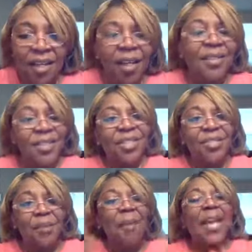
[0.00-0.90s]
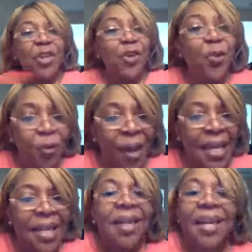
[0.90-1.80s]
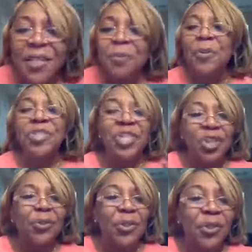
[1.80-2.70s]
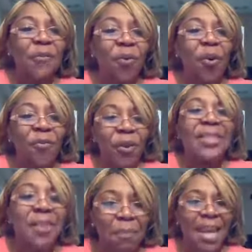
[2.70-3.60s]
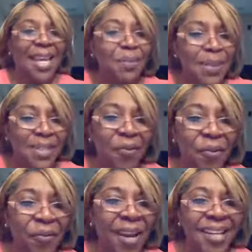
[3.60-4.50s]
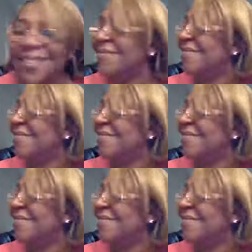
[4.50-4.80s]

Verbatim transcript: uh, to, to make you great he's pushing you to the forefront to make himself great